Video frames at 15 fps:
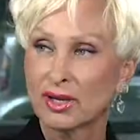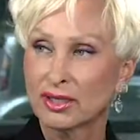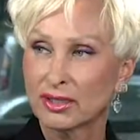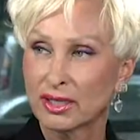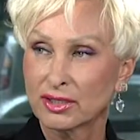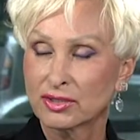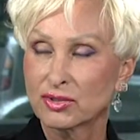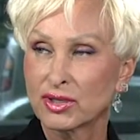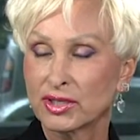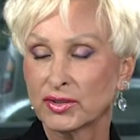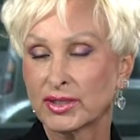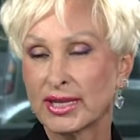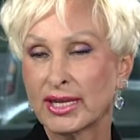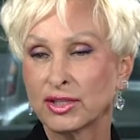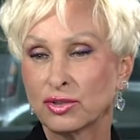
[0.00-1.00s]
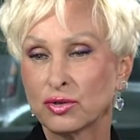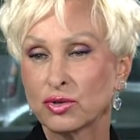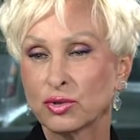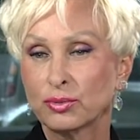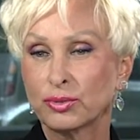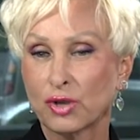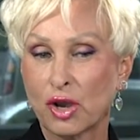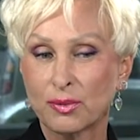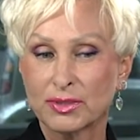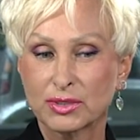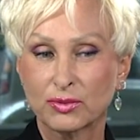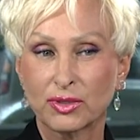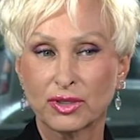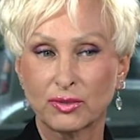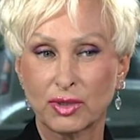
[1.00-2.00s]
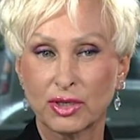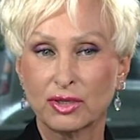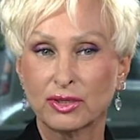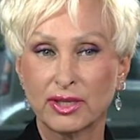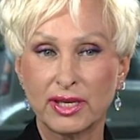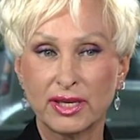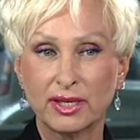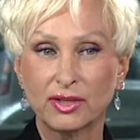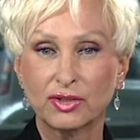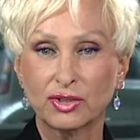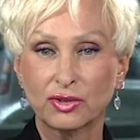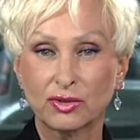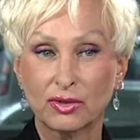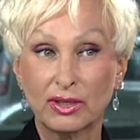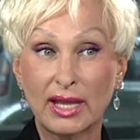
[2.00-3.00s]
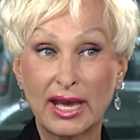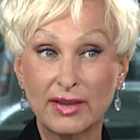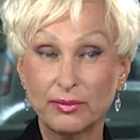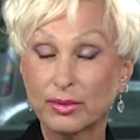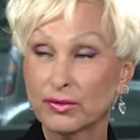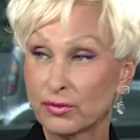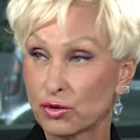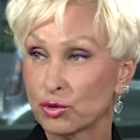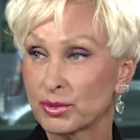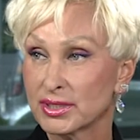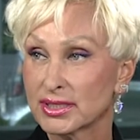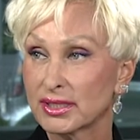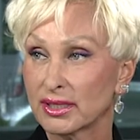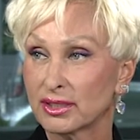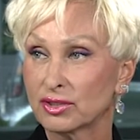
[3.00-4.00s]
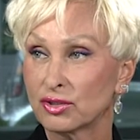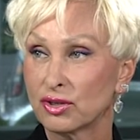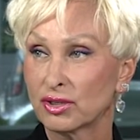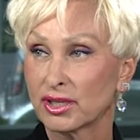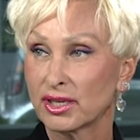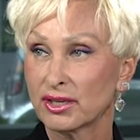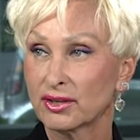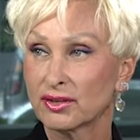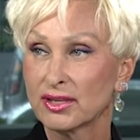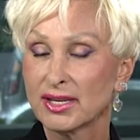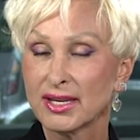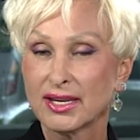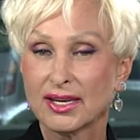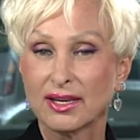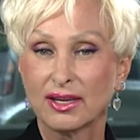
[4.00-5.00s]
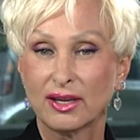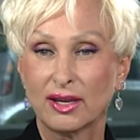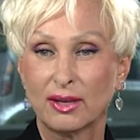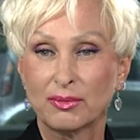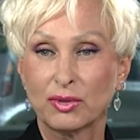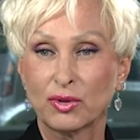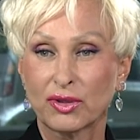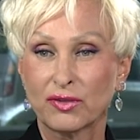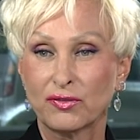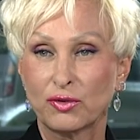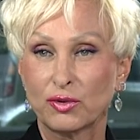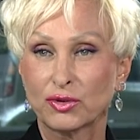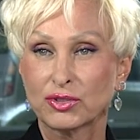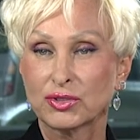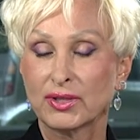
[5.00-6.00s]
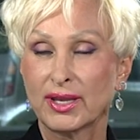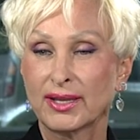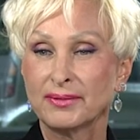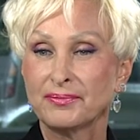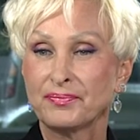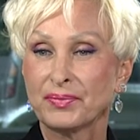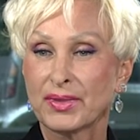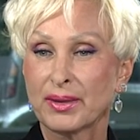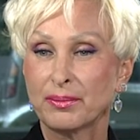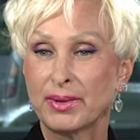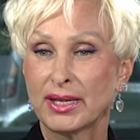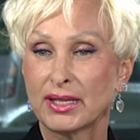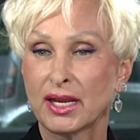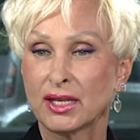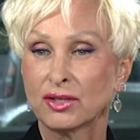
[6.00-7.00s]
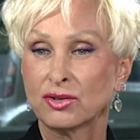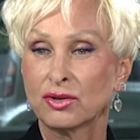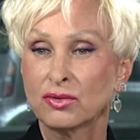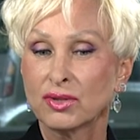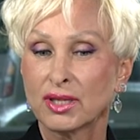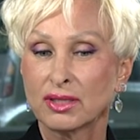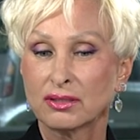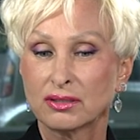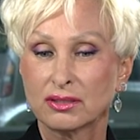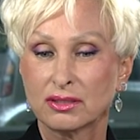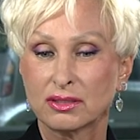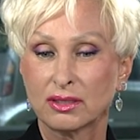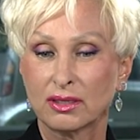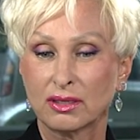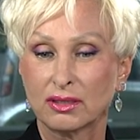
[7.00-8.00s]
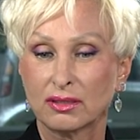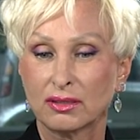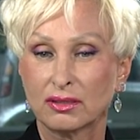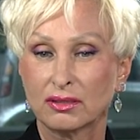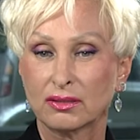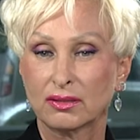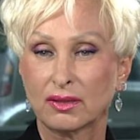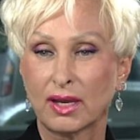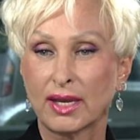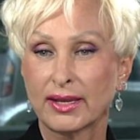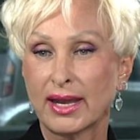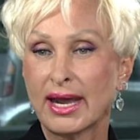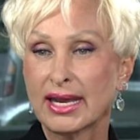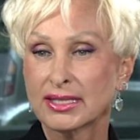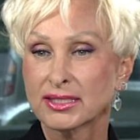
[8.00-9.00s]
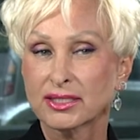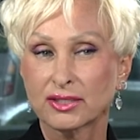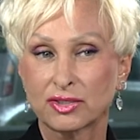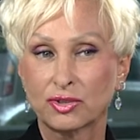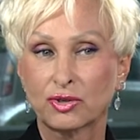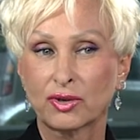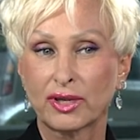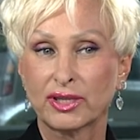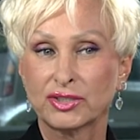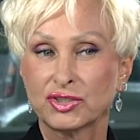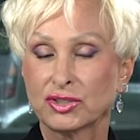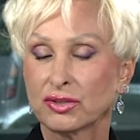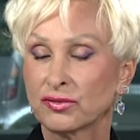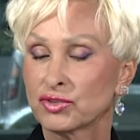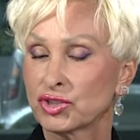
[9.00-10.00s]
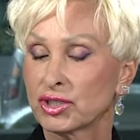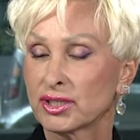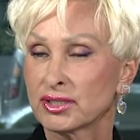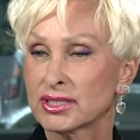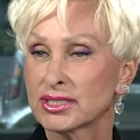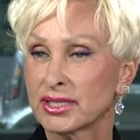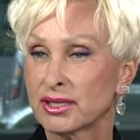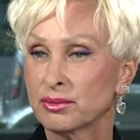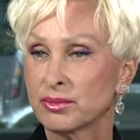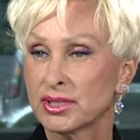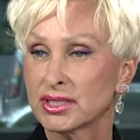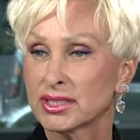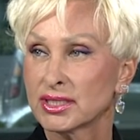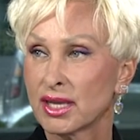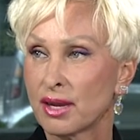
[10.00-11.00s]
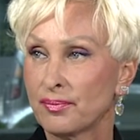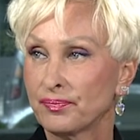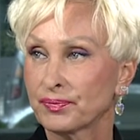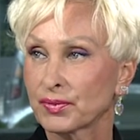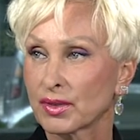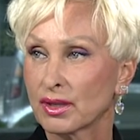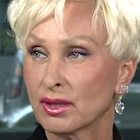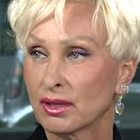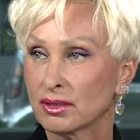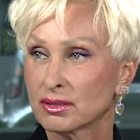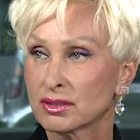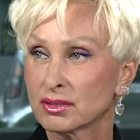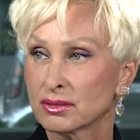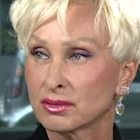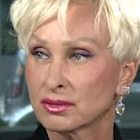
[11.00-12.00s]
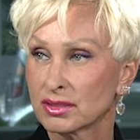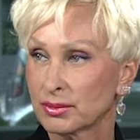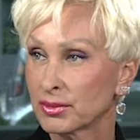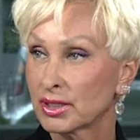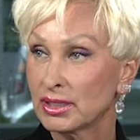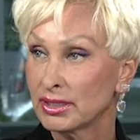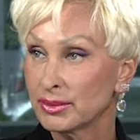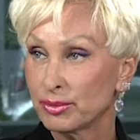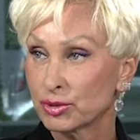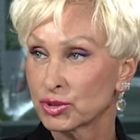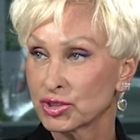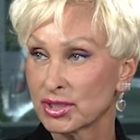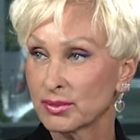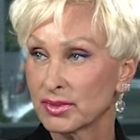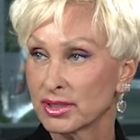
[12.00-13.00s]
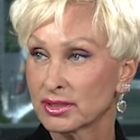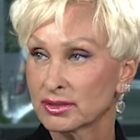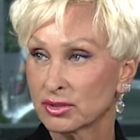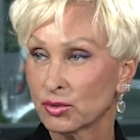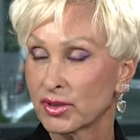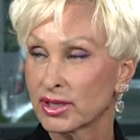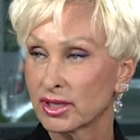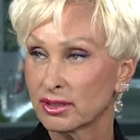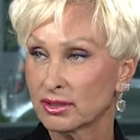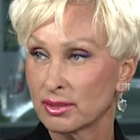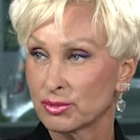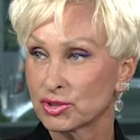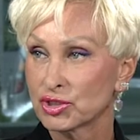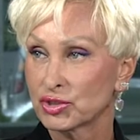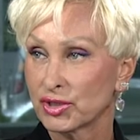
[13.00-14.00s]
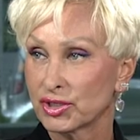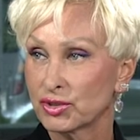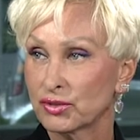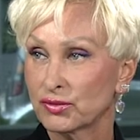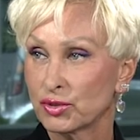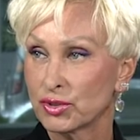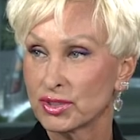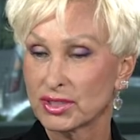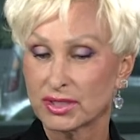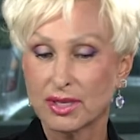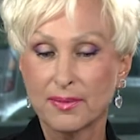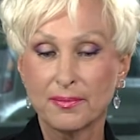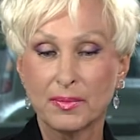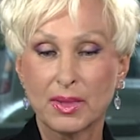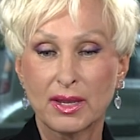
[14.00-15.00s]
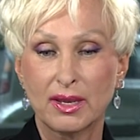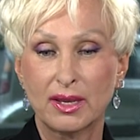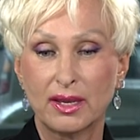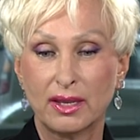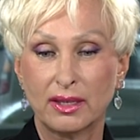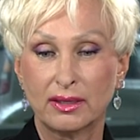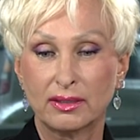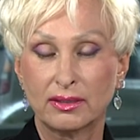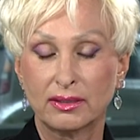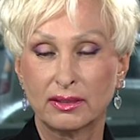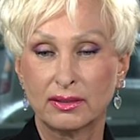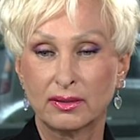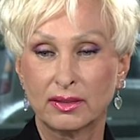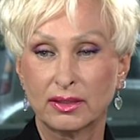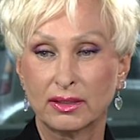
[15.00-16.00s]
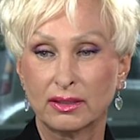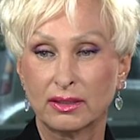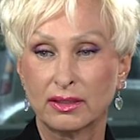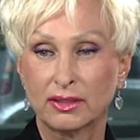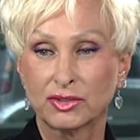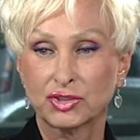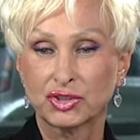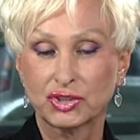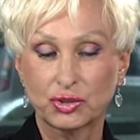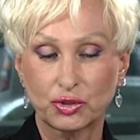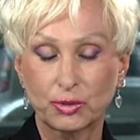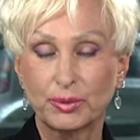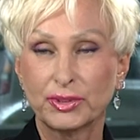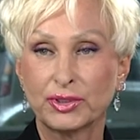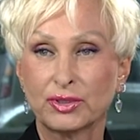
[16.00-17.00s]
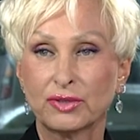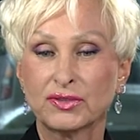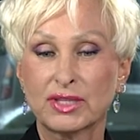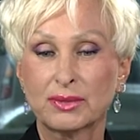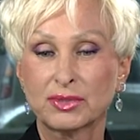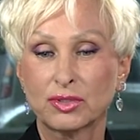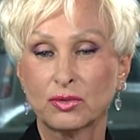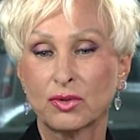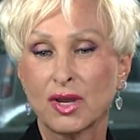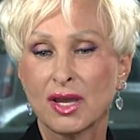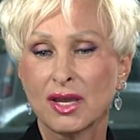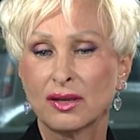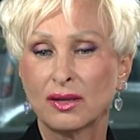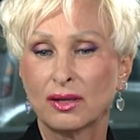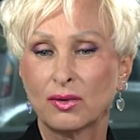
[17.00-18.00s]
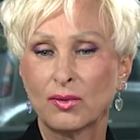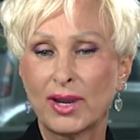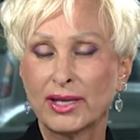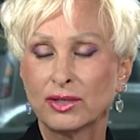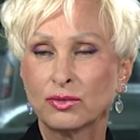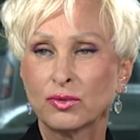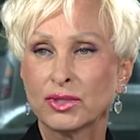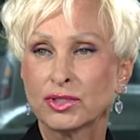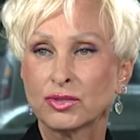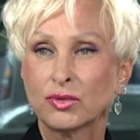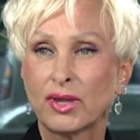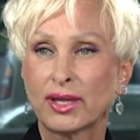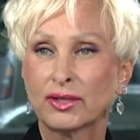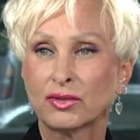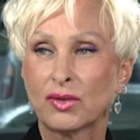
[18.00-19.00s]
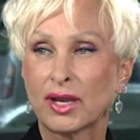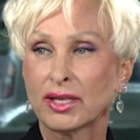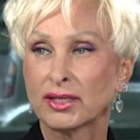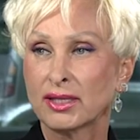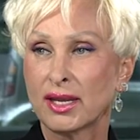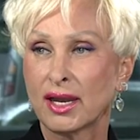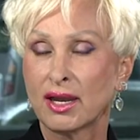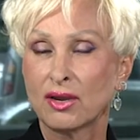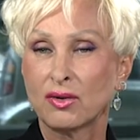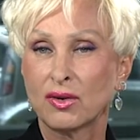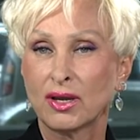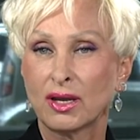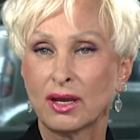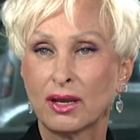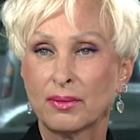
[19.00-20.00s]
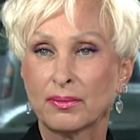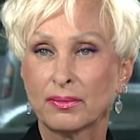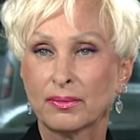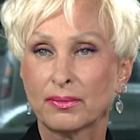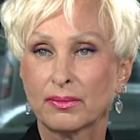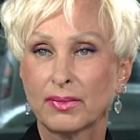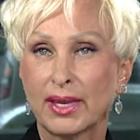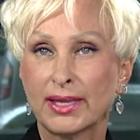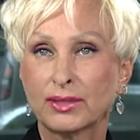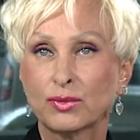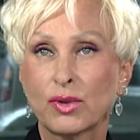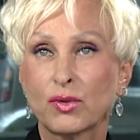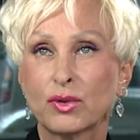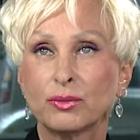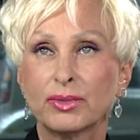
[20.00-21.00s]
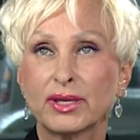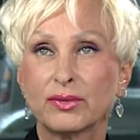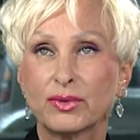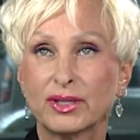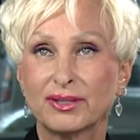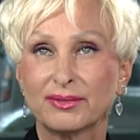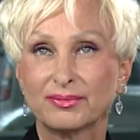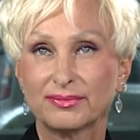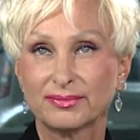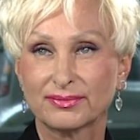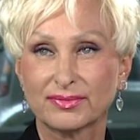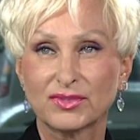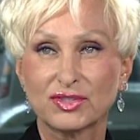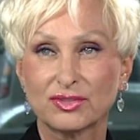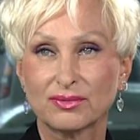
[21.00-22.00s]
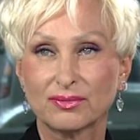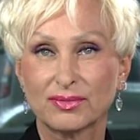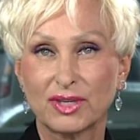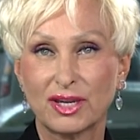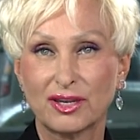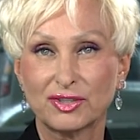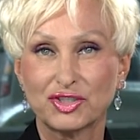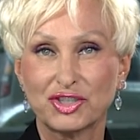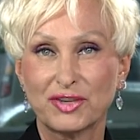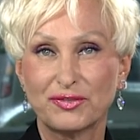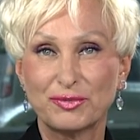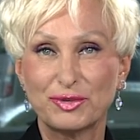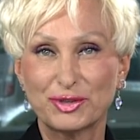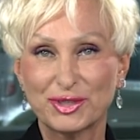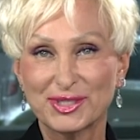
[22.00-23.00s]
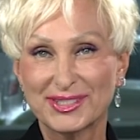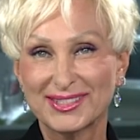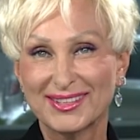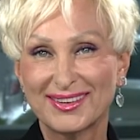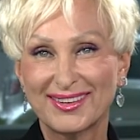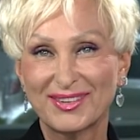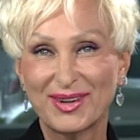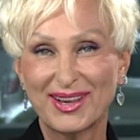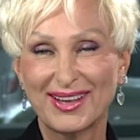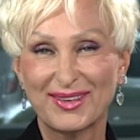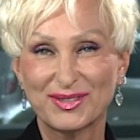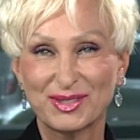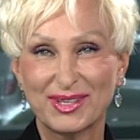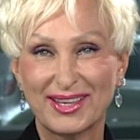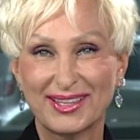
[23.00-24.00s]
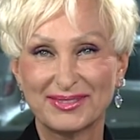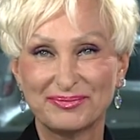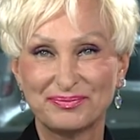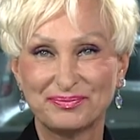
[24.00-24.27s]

I like to hear it. I know you promised we, we're going to hear your live performance later on here. I'm looking forward to that. But I know that uh, I asked your agent if she can send me some uh, some clip or something so we can demonstrate your voice Absolutely. in uh, in a short period of time. So why don't we do that right now? Um, and we will be with uh, Geoff Morris right after that.